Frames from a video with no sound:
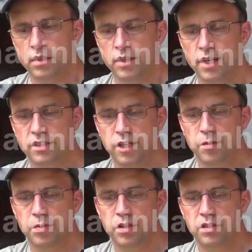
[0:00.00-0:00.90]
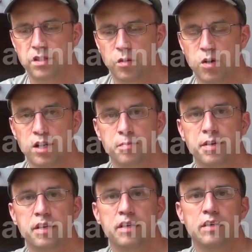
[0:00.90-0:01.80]
Next up is the
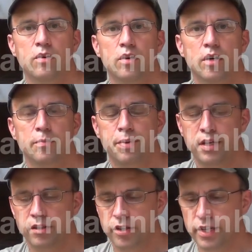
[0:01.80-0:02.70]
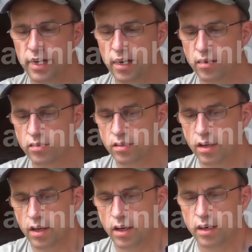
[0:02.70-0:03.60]
Wallapini or pit greenhouse.